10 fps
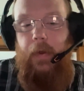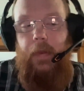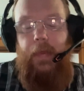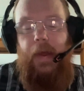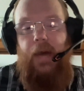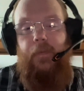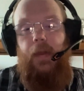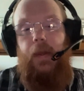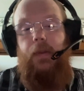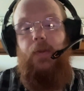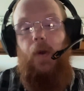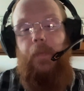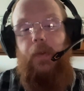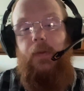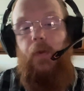They have lanes
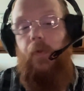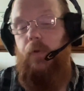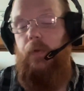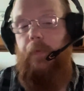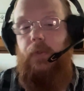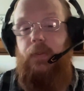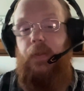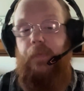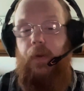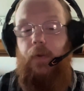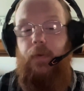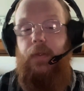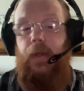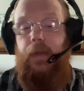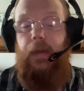open so those emergency vehicles
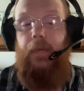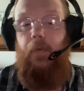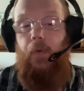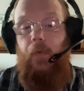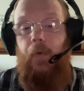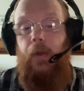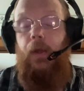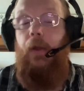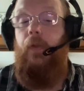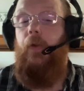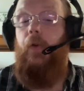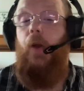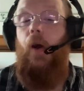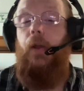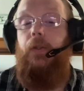can get through. They're
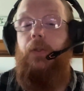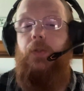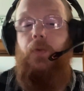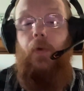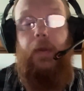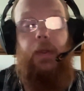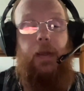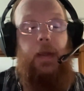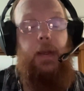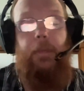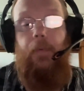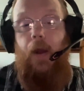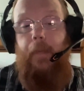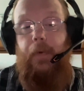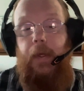not destroying any
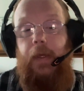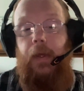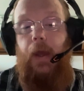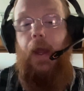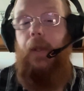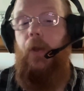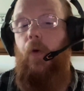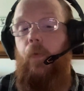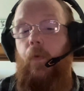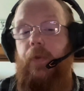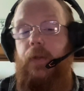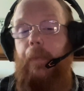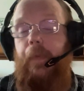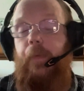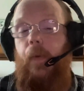property. I know some
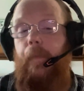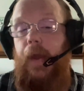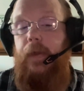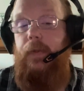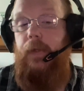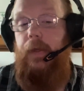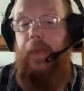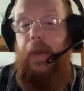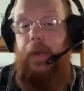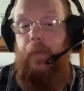of you may see that in the